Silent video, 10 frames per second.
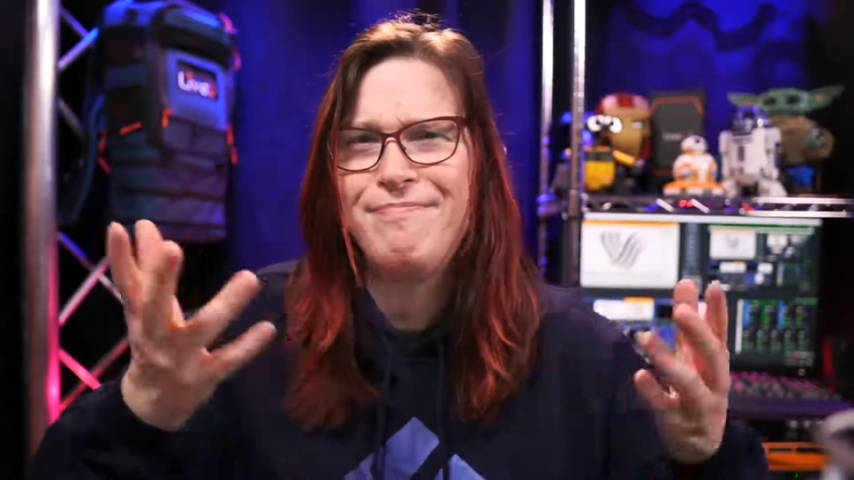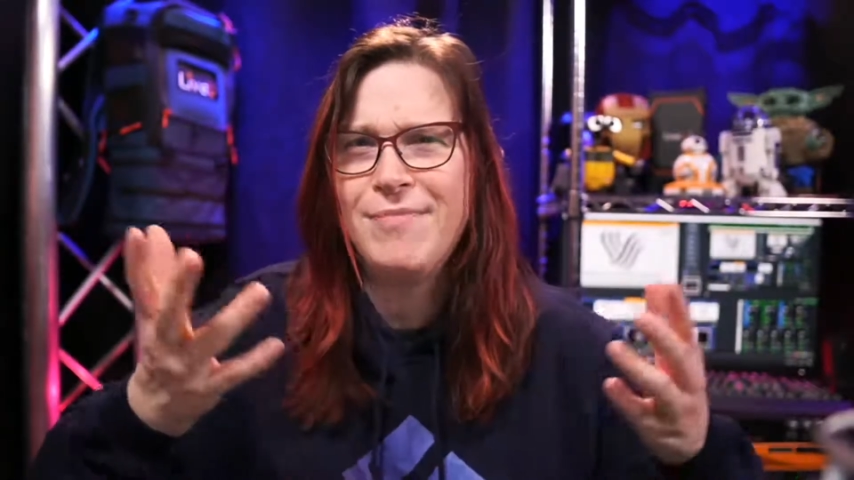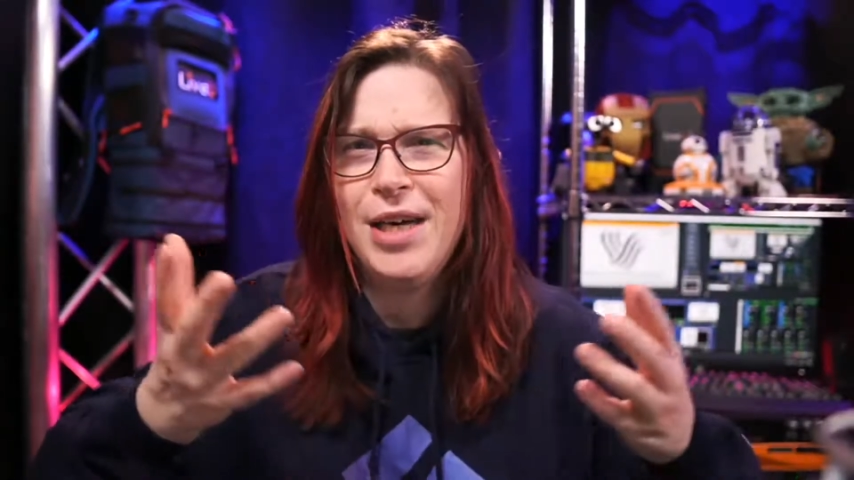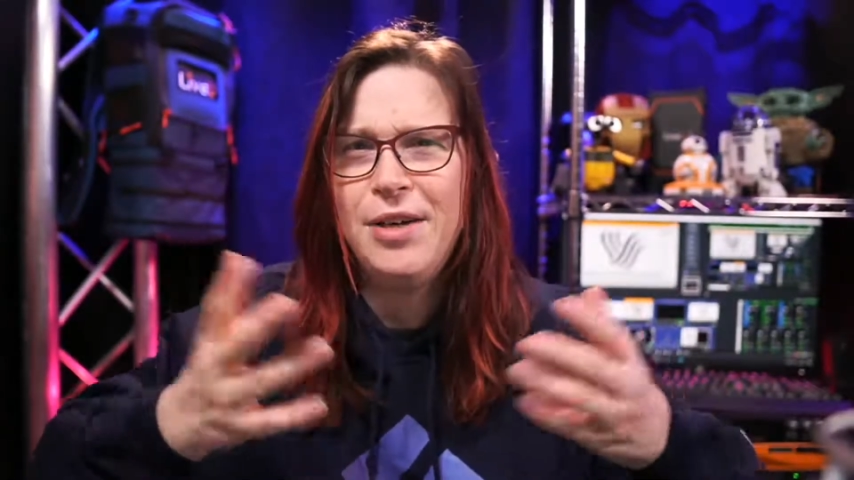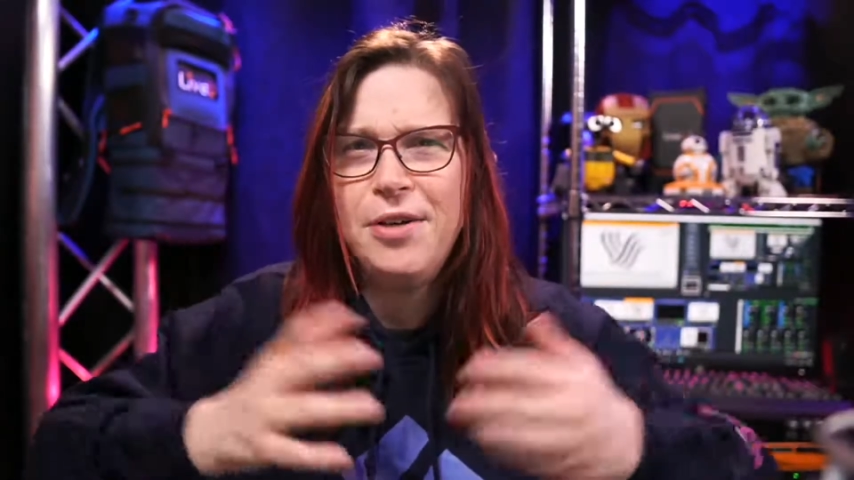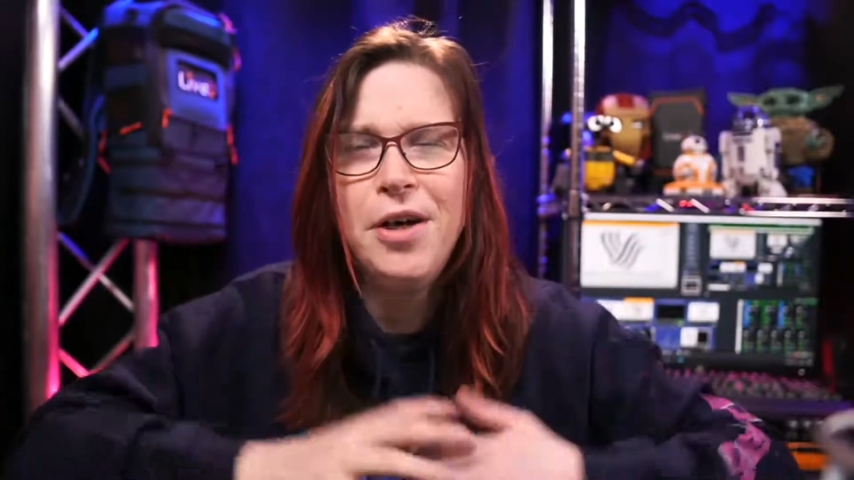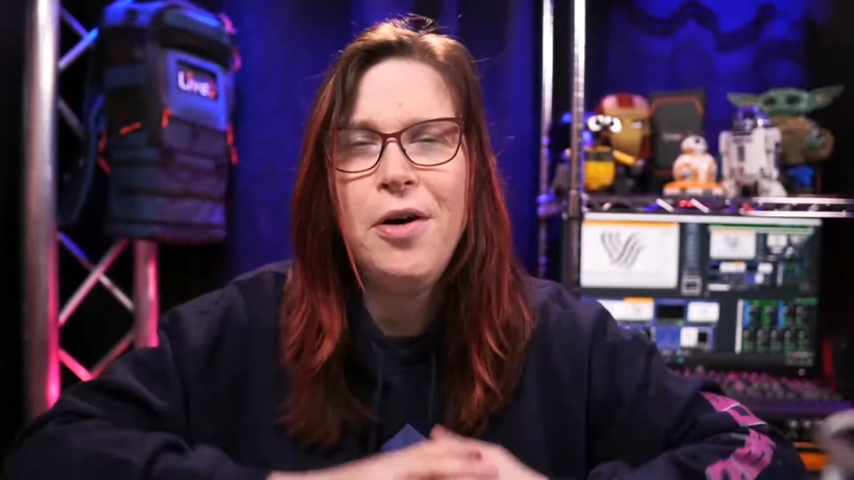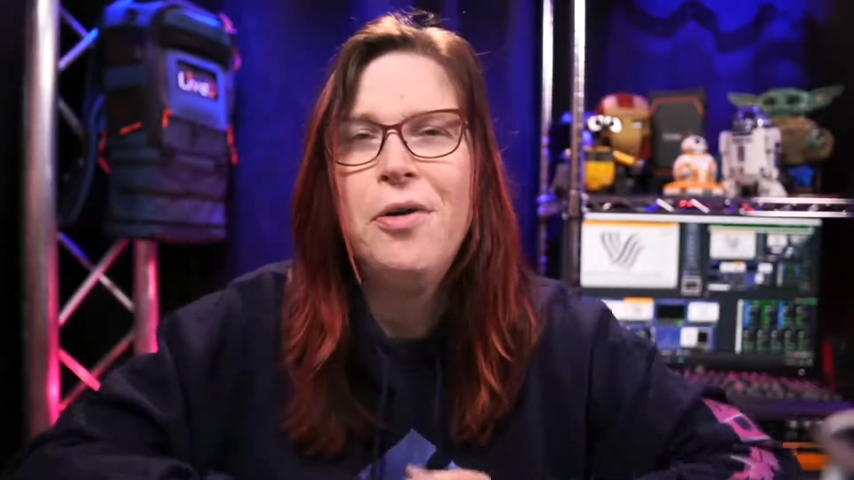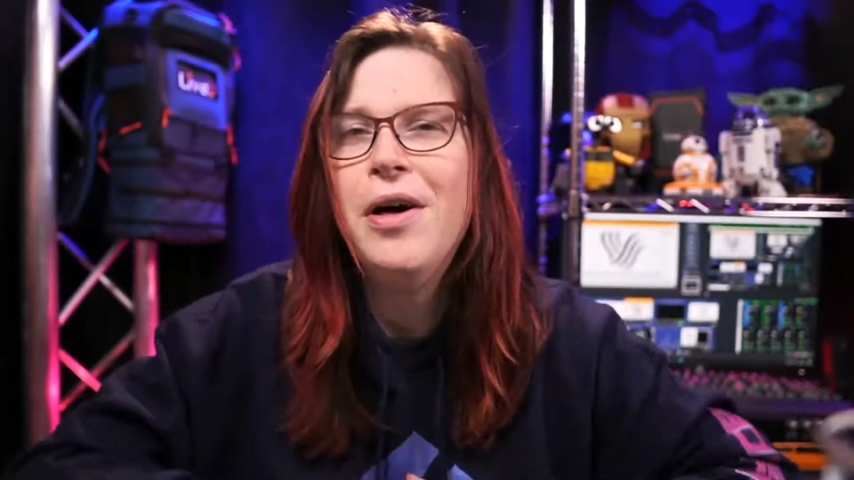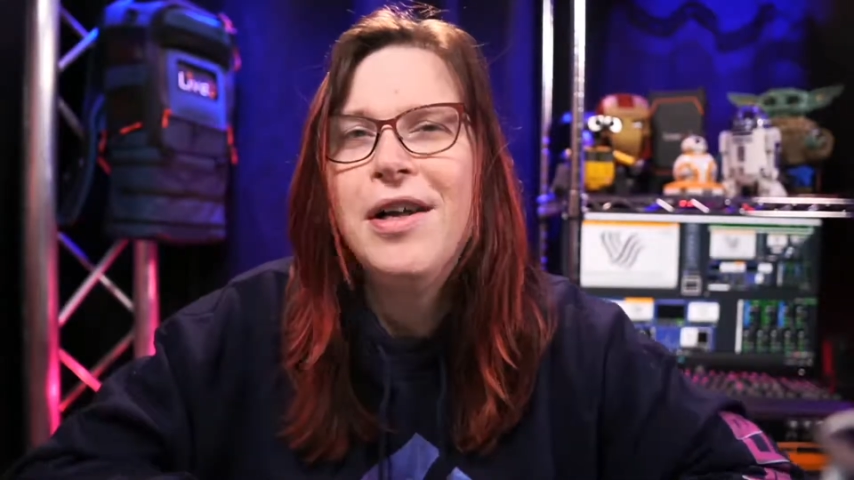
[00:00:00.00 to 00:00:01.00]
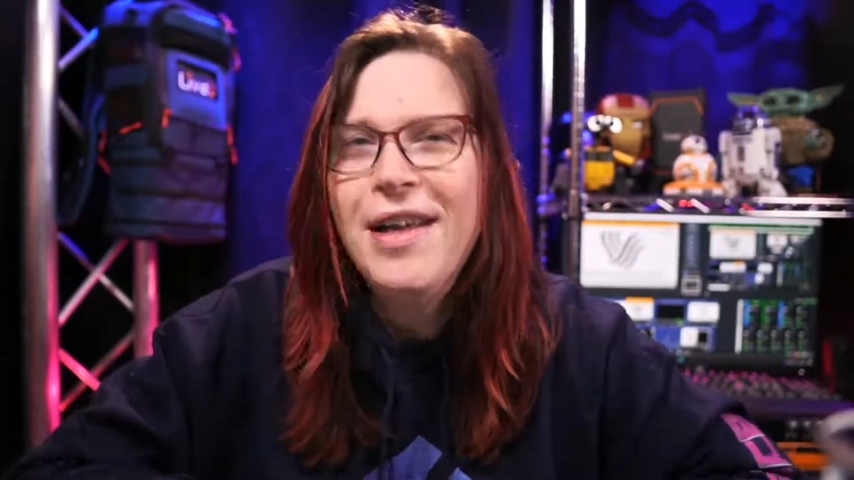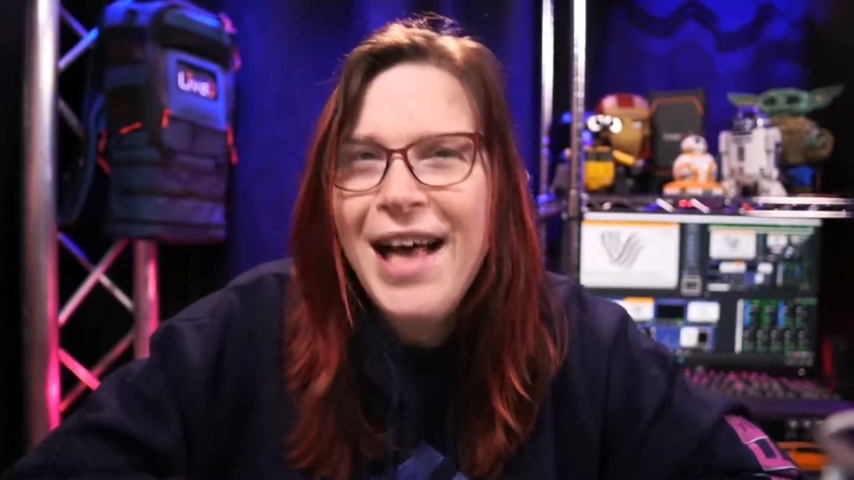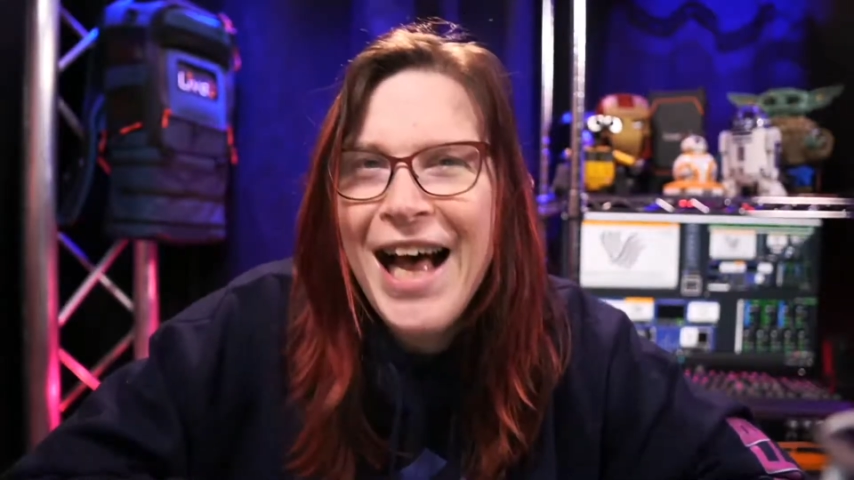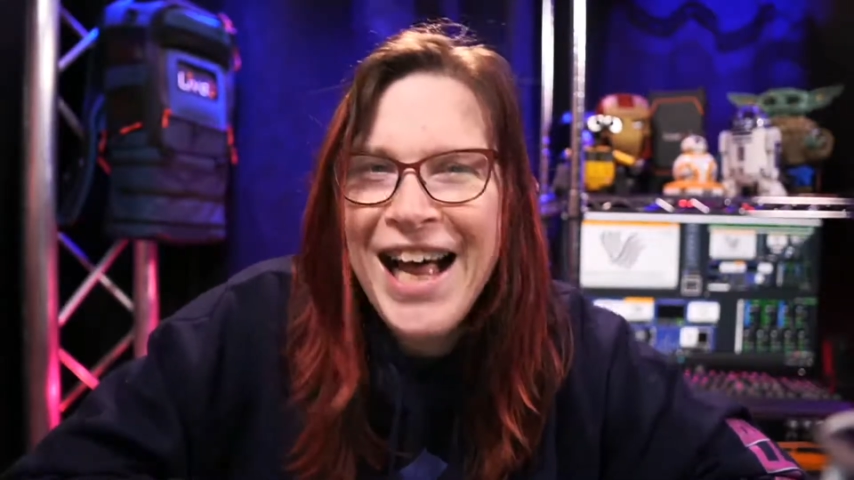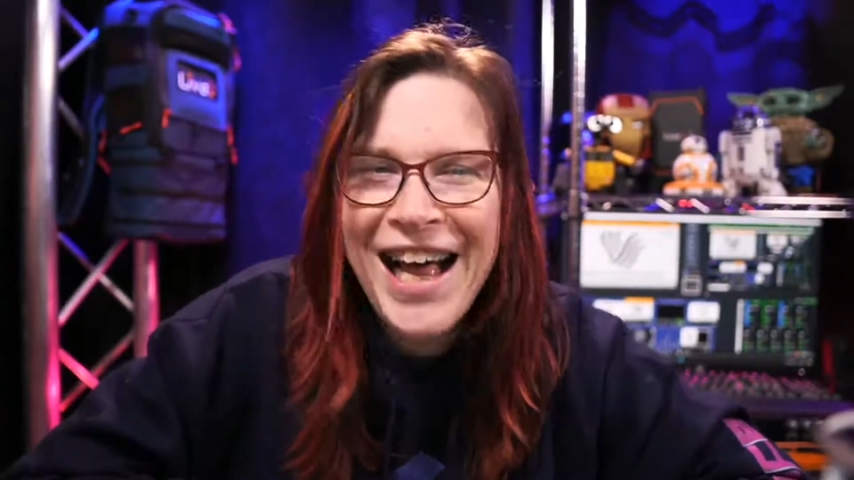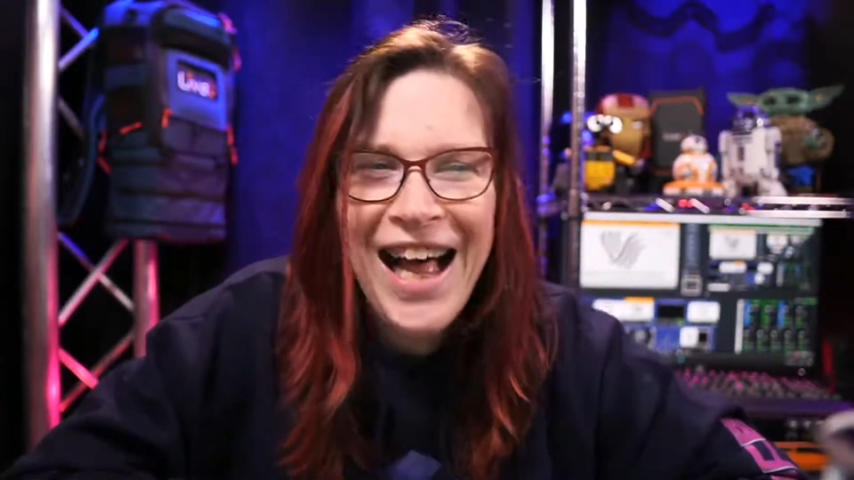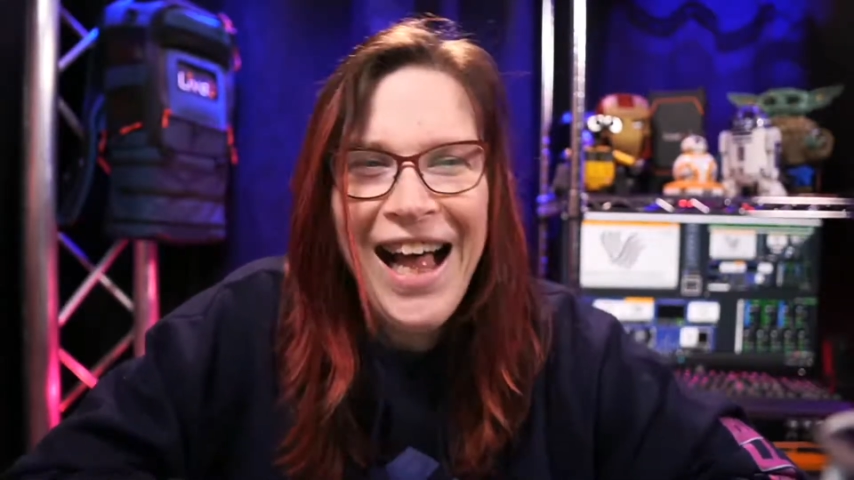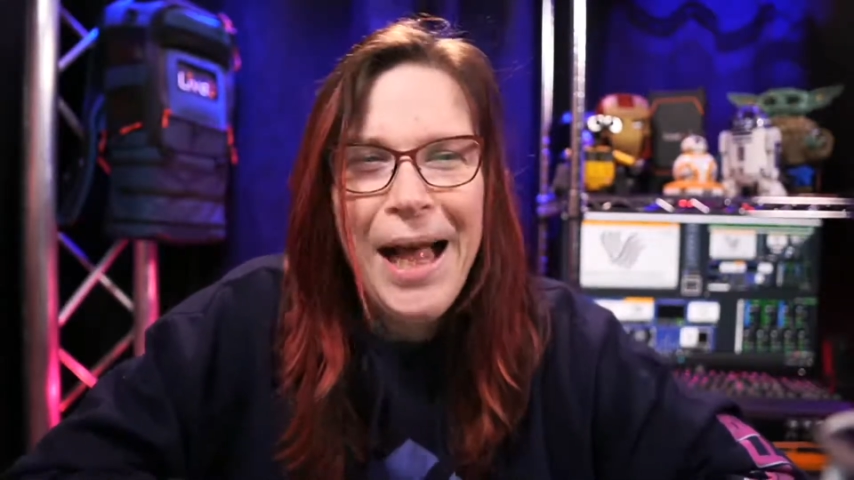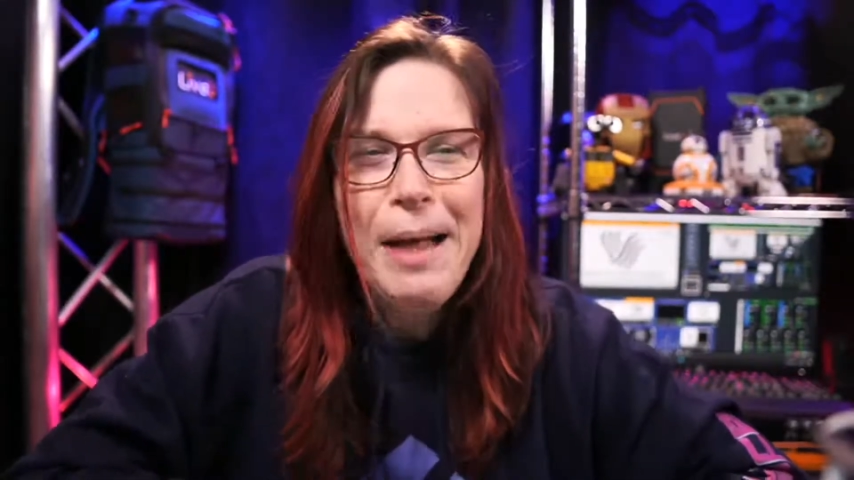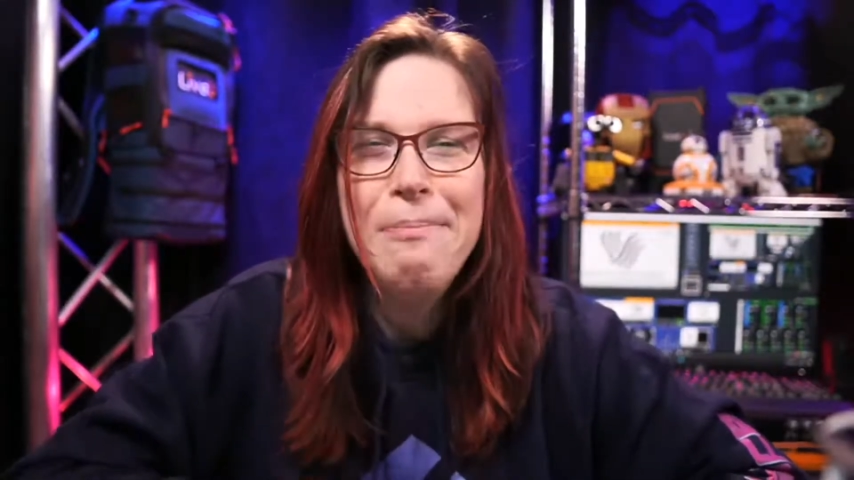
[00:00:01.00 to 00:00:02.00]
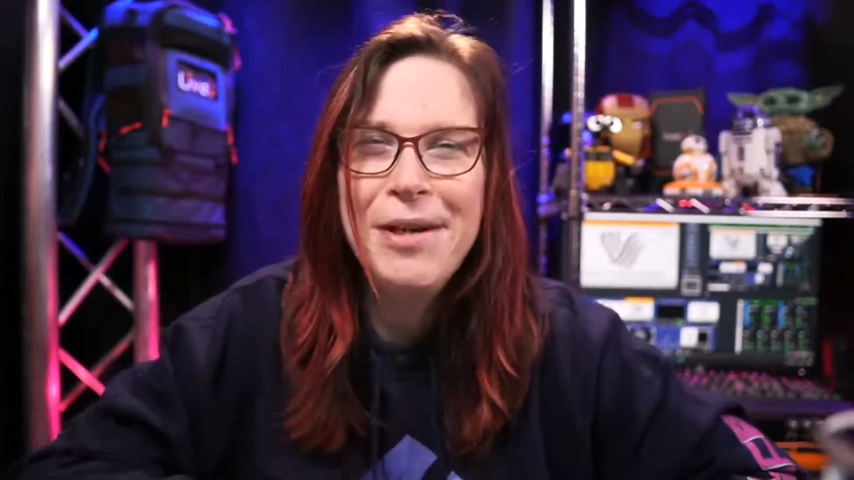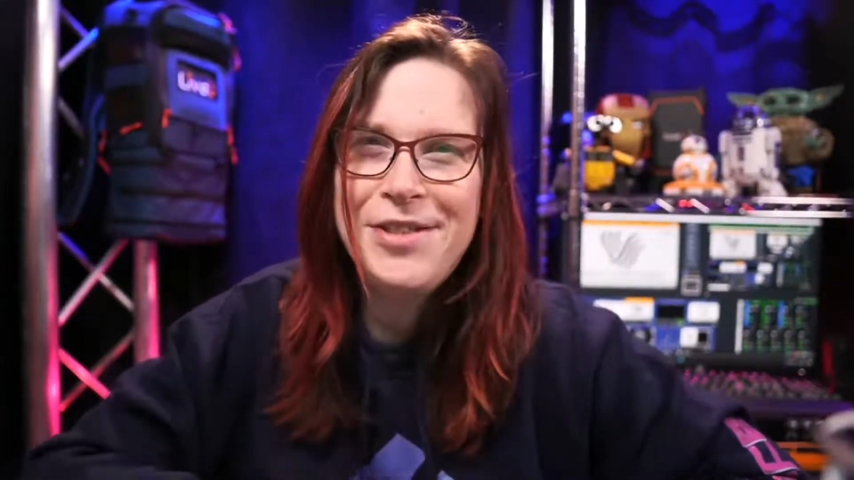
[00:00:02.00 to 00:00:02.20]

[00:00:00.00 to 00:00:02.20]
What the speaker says: I don't know, but